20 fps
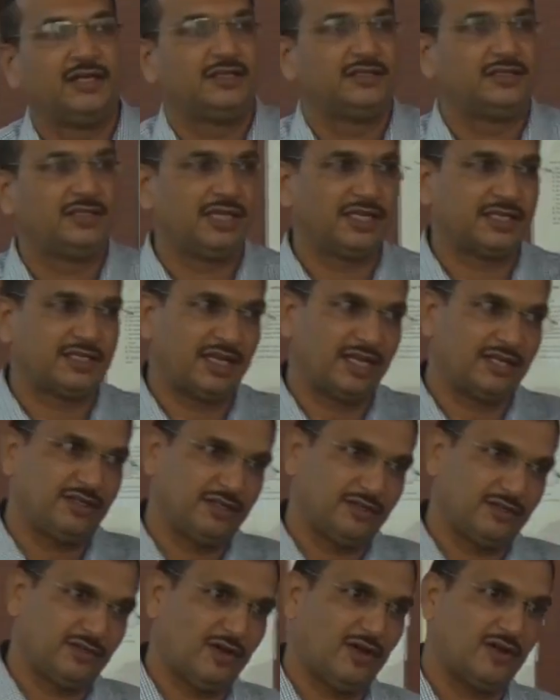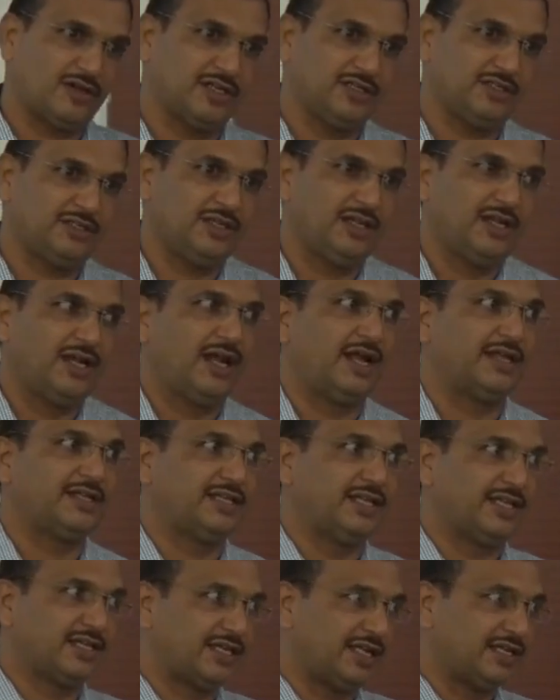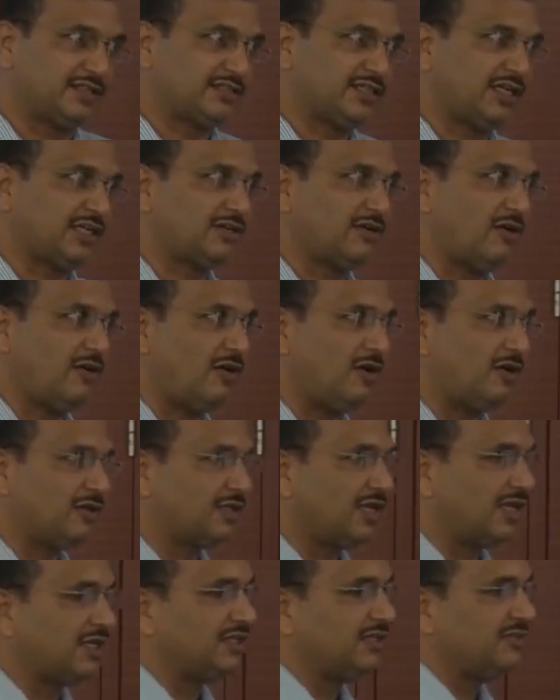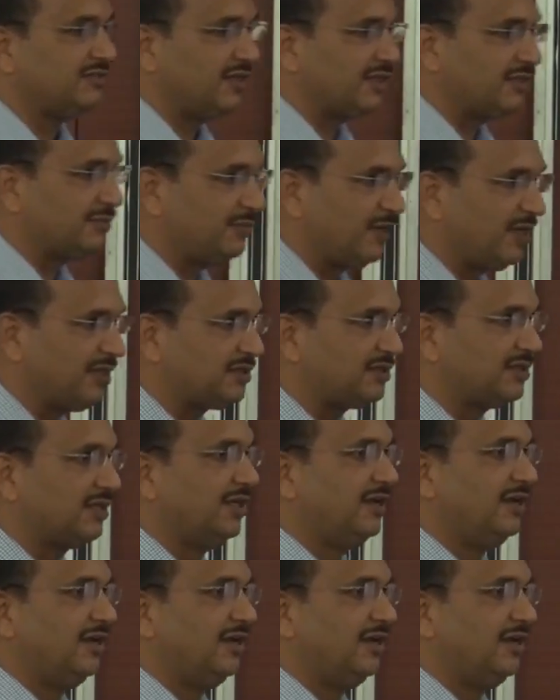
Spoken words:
They can log in and they can check all their investments,